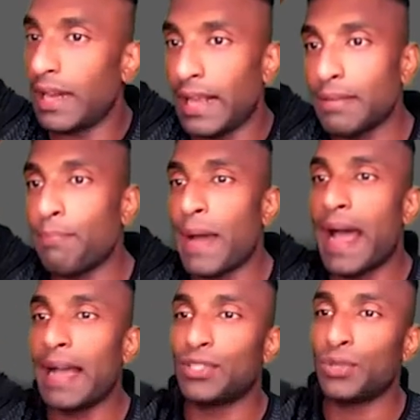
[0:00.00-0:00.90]
like the
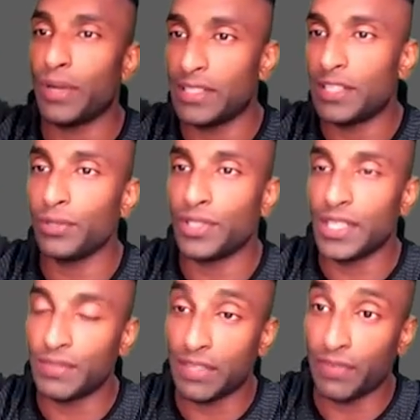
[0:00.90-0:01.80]
banks or
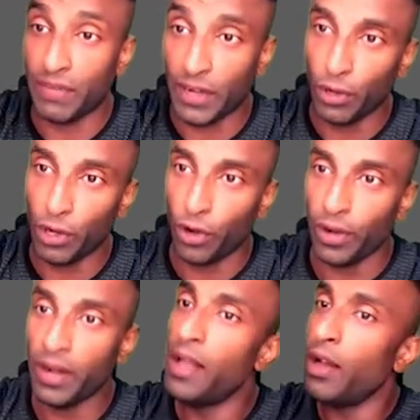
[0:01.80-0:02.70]
institutions which have given you
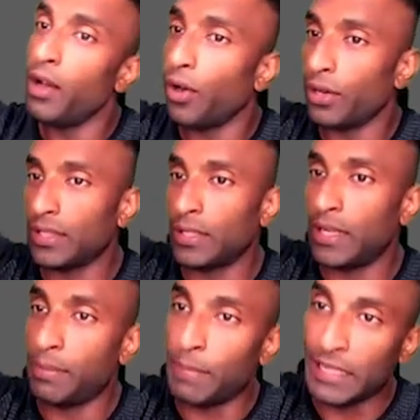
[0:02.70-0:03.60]
loan or the
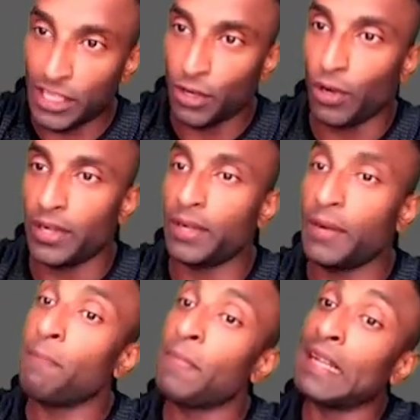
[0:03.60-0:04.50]
debenture
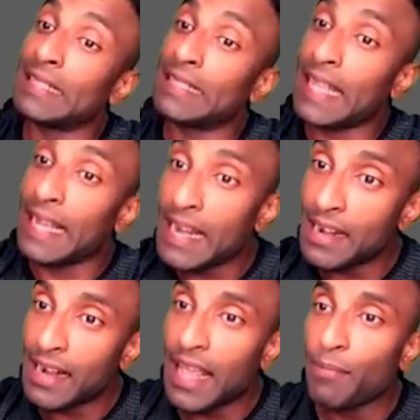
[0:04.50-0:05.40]
holder
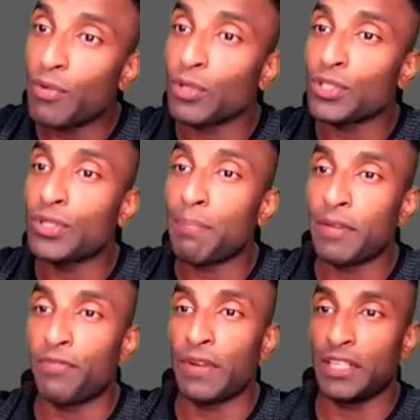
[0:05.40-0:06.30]
second claim goes to the
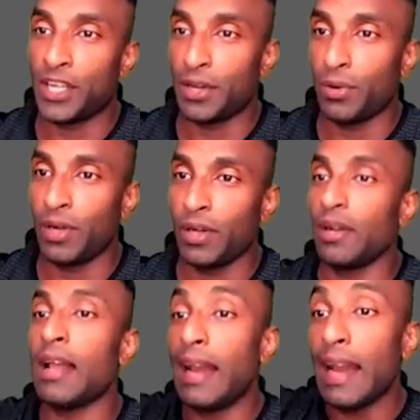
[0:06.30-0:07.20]
preference
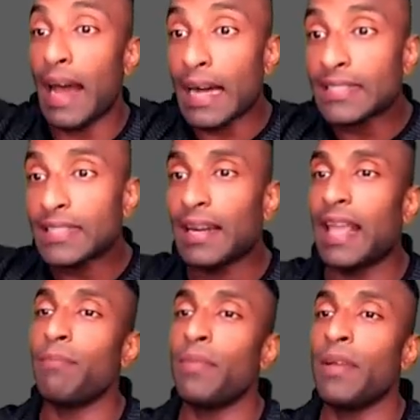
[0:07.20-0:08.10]
shareholder last
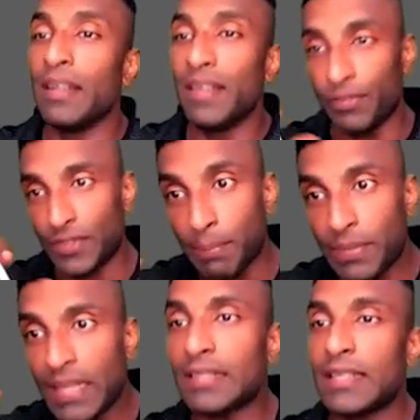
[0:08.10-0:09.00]
claim if
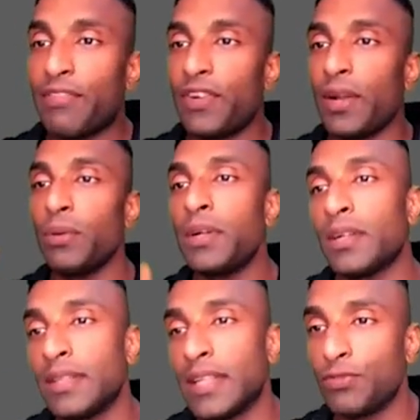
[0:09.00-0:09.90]
something is left out
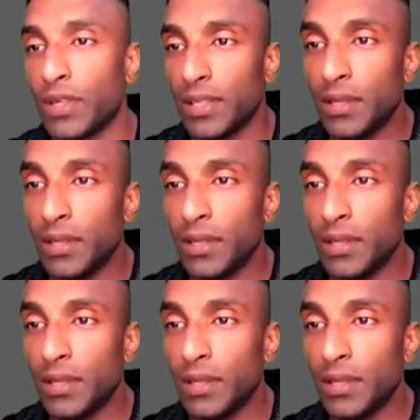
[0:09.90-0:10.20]
that's what